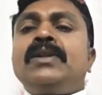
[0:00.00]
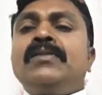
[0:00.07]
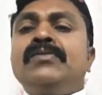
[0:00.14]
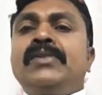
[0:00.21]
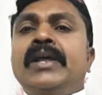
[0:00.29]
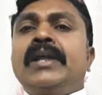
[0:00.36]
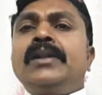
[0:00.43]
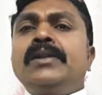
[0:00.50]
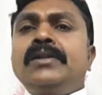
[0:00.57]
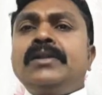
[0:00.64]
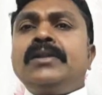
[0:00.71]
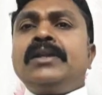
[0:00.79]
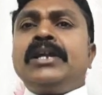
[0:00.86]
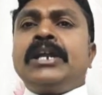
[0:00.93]

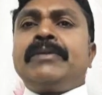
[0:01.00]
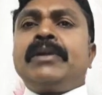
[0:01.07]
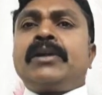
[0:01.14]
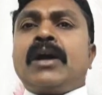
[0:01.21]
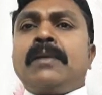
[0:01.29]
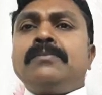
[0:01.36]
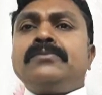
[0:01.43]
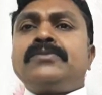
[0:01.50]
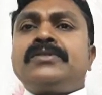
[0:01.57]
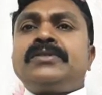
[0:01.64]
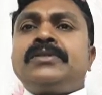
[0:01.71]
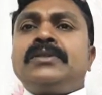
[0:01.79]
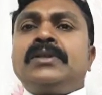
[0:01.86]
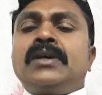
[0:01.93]
Then it will
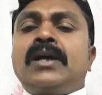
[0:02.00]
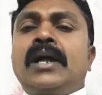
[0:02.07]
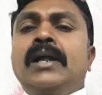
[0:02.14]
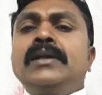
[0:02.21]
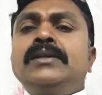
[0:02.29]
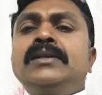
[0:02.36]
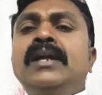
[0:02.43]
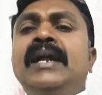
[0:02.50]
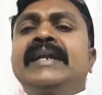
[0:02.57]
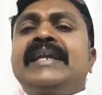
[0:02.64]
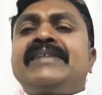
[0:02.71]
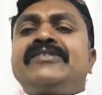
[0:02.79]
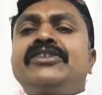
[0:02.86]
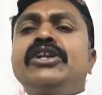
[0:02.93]
comes and
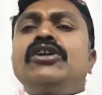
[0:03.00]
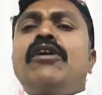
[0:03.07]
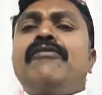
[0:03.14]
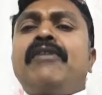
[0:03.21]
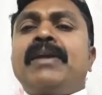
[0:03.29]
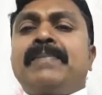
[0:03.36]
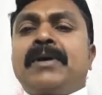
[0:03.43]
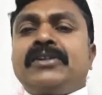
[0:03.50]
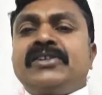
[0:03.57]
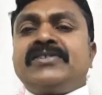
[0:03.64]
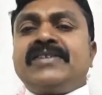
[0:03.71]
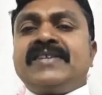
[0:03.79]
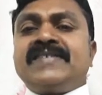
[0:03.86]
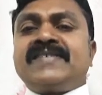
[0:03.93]
testing of
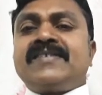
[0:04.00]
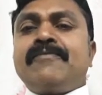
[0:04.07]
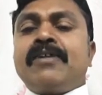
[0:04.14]
hypothesis,